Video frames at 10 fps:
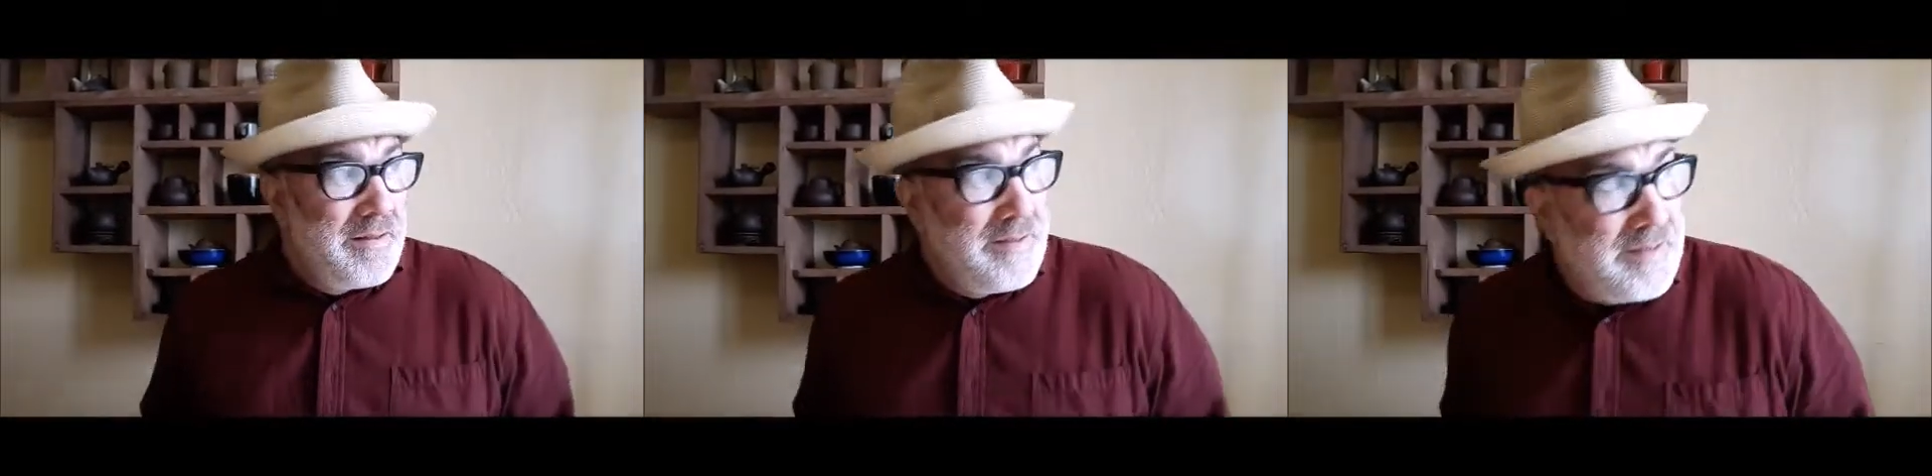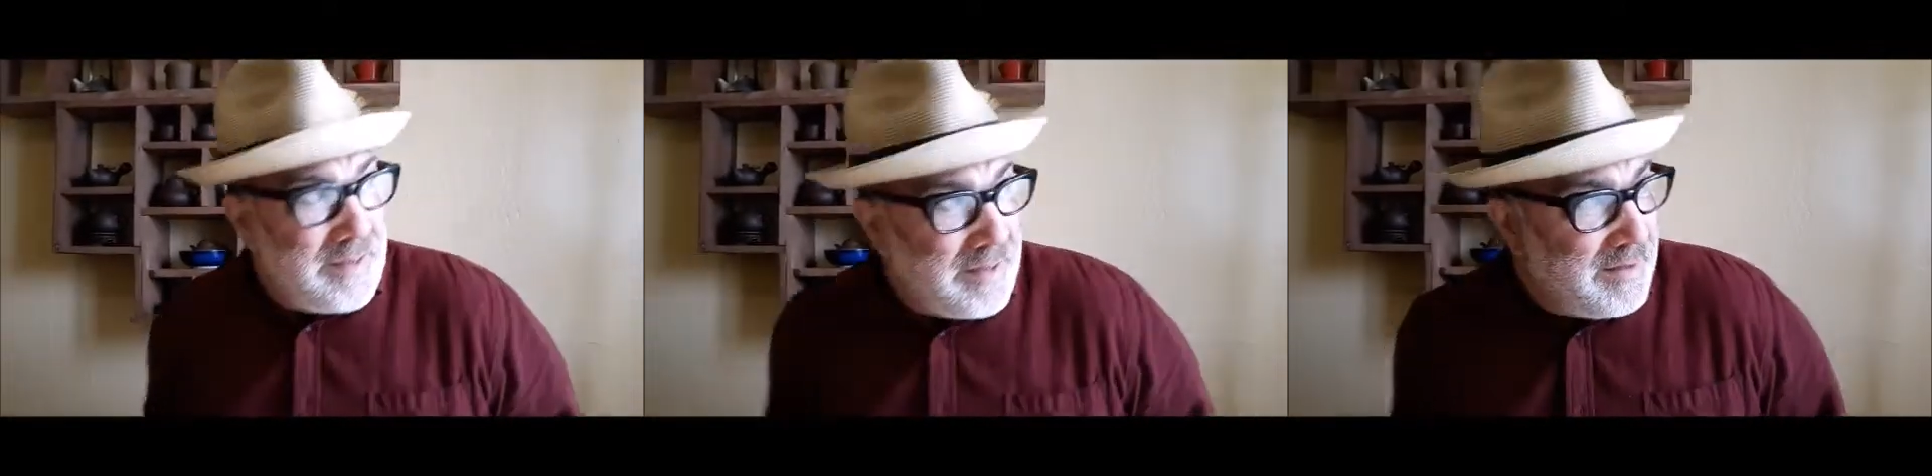
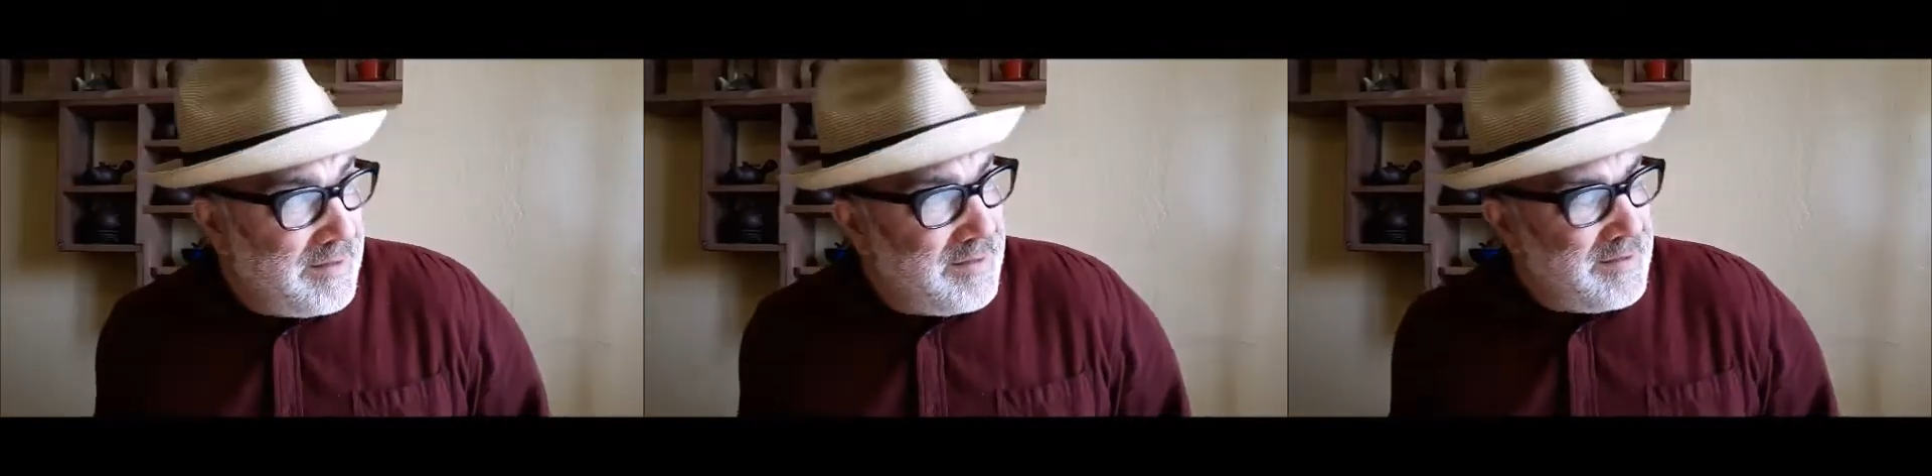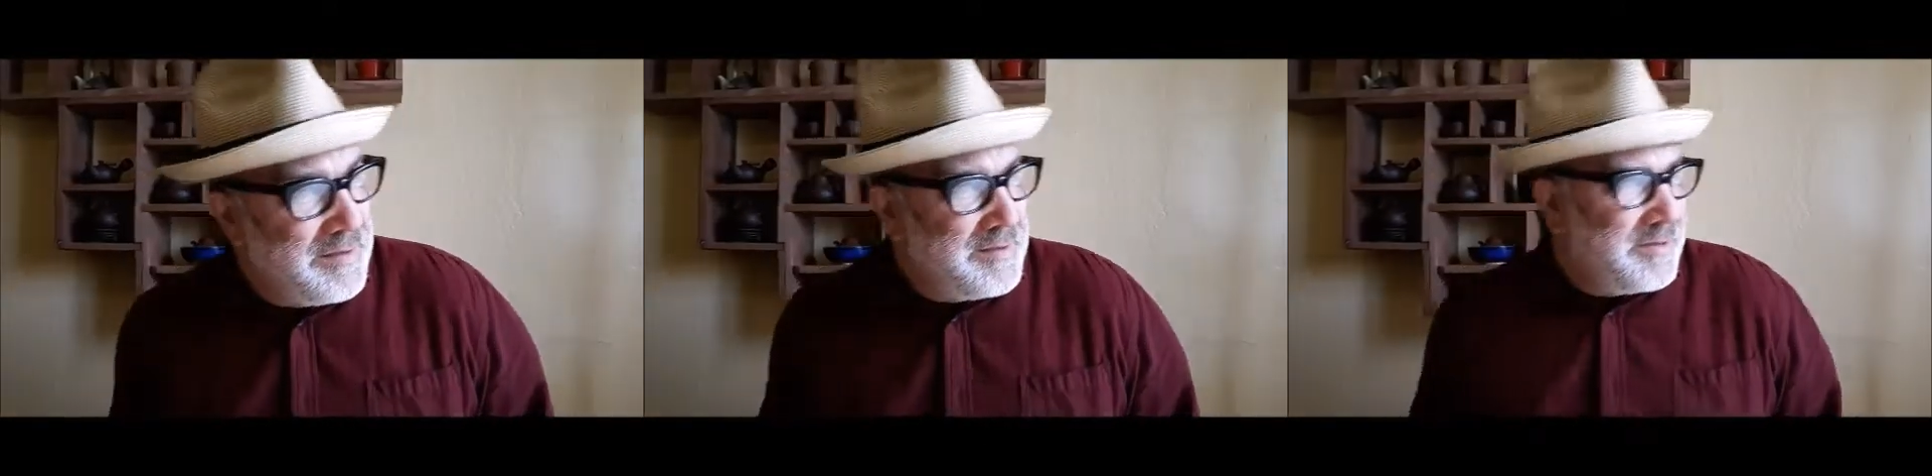Yeah,
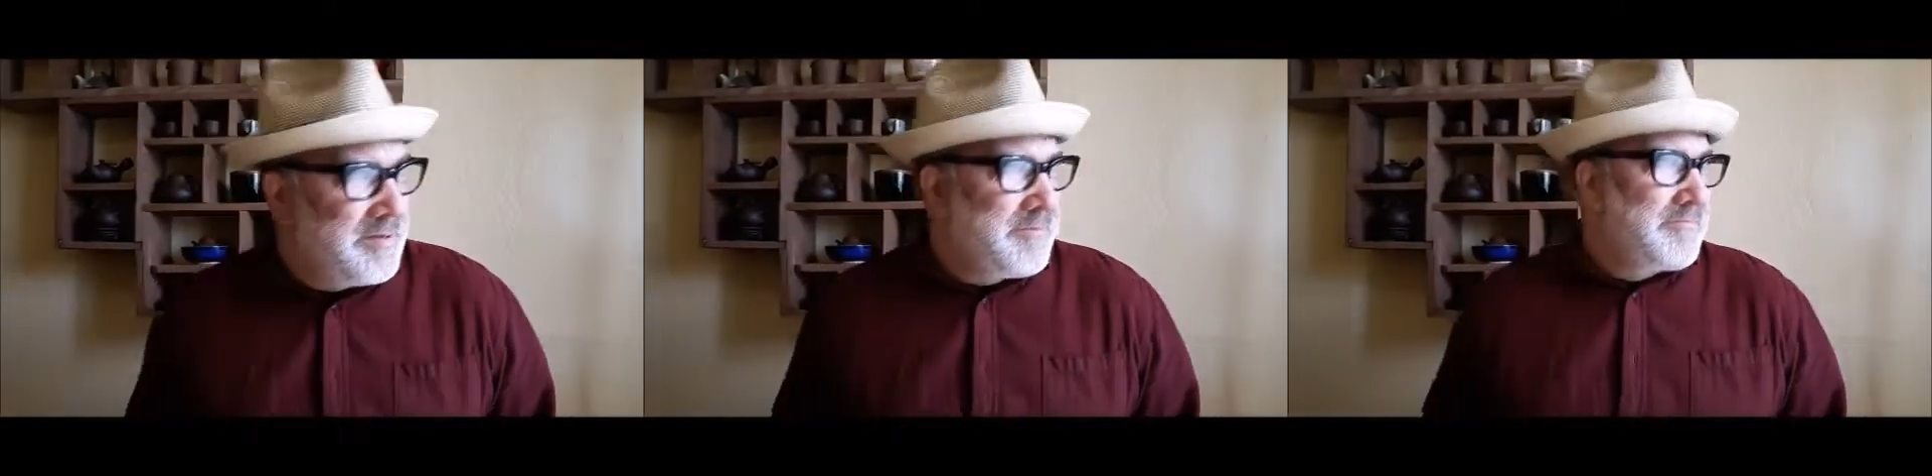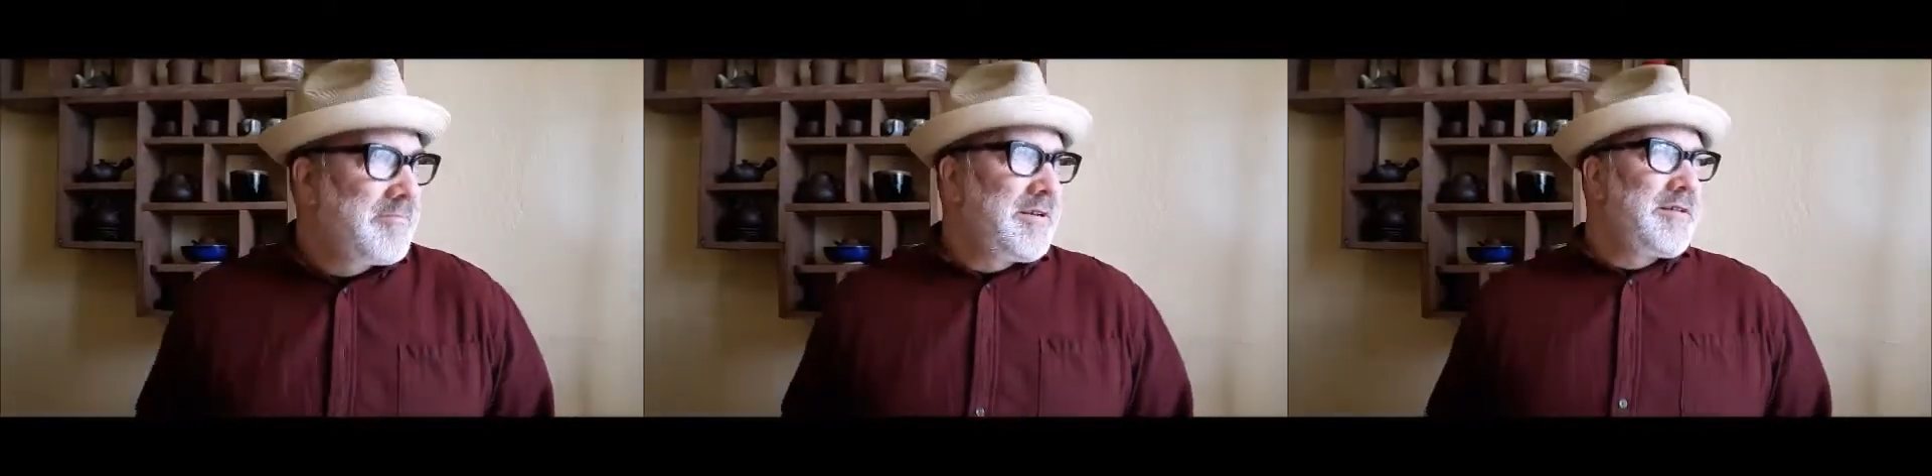and
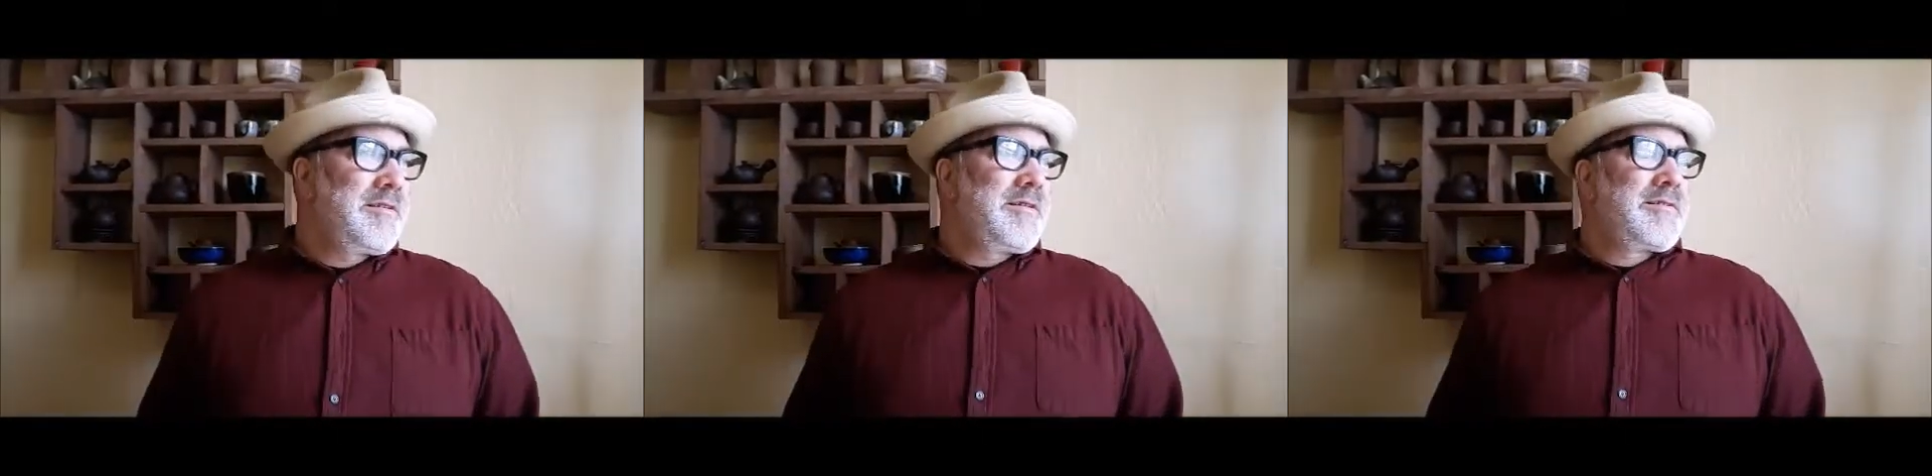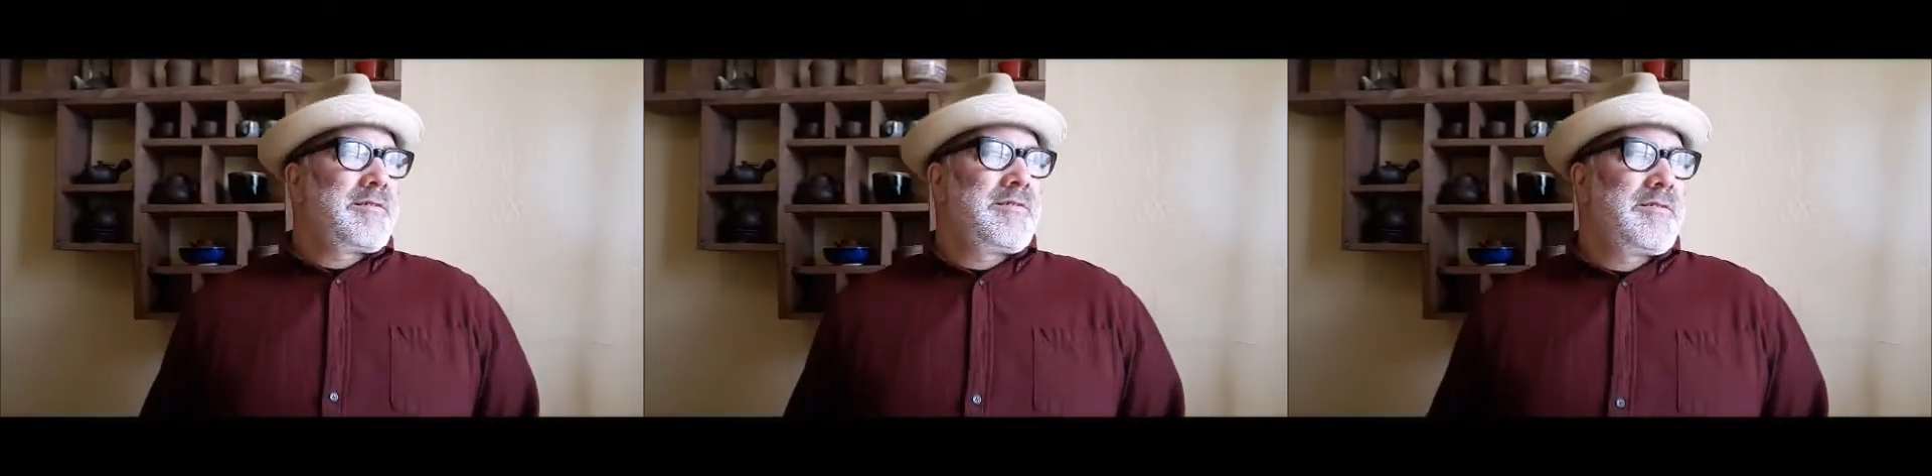I think it
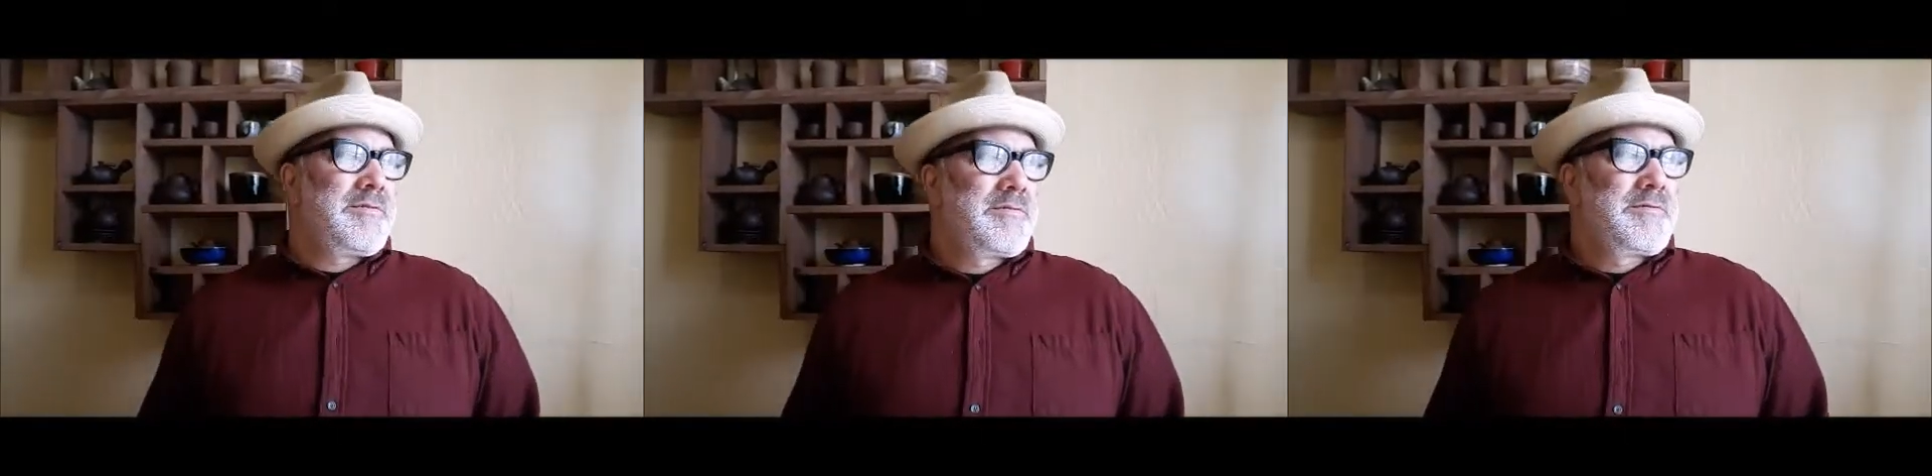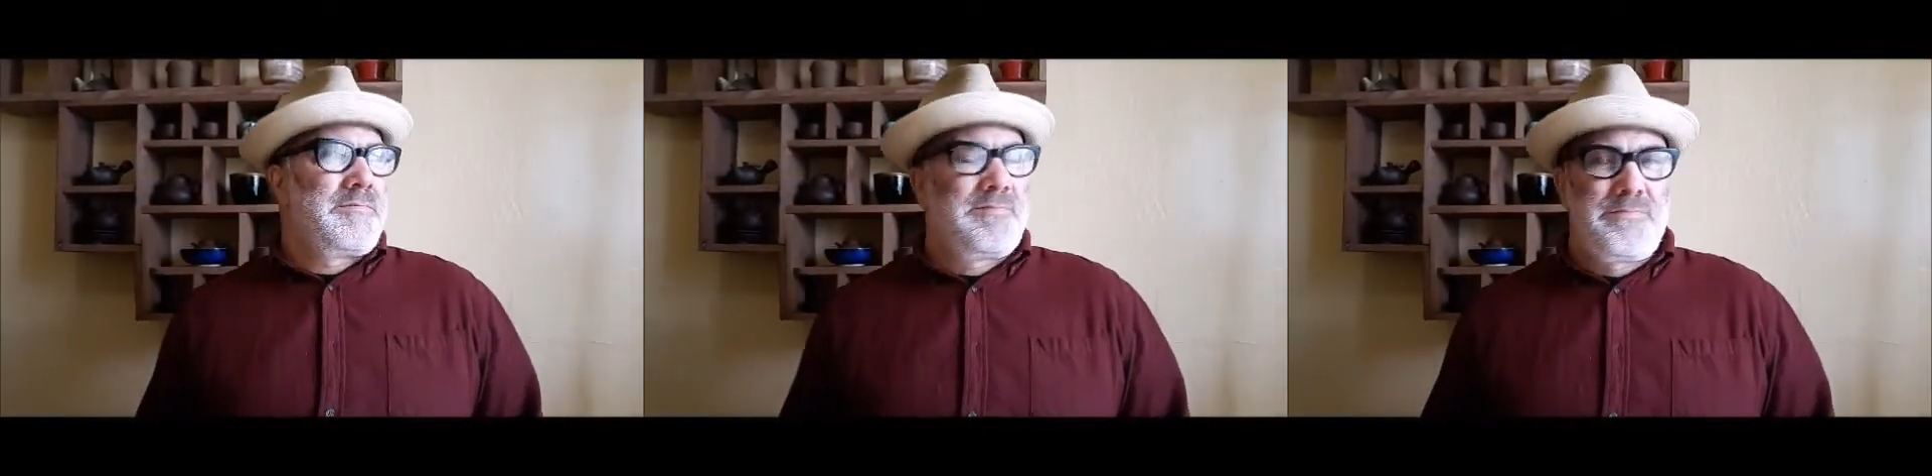closed